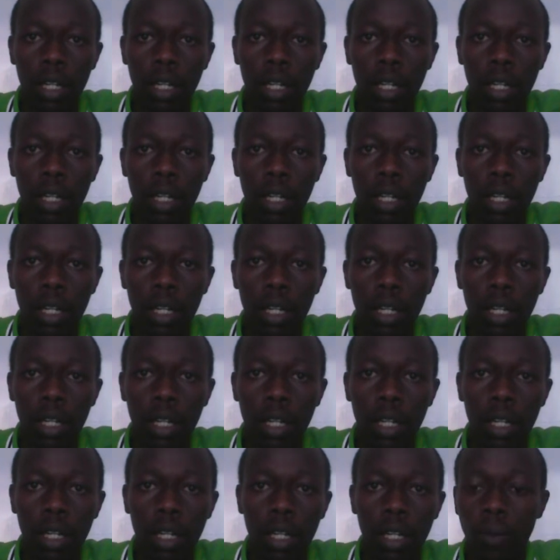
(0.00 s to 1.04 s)
Okay,
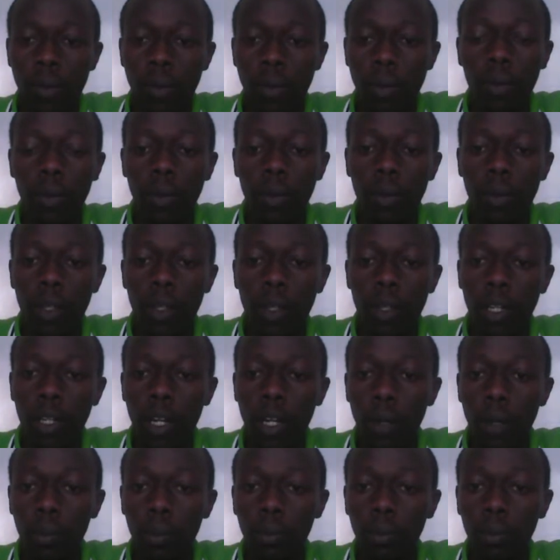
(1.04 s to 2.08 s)

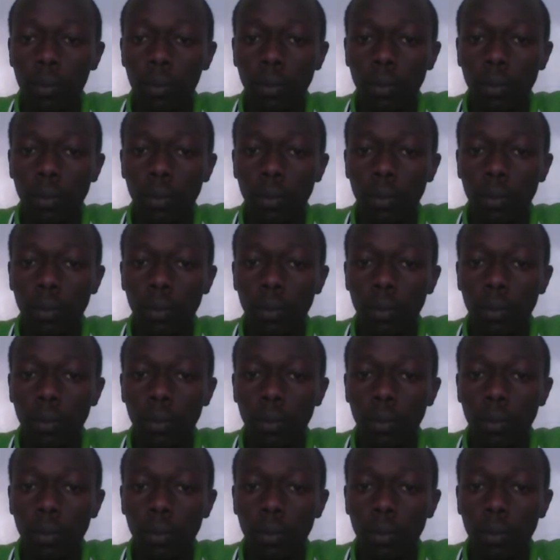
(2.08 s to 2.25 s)
now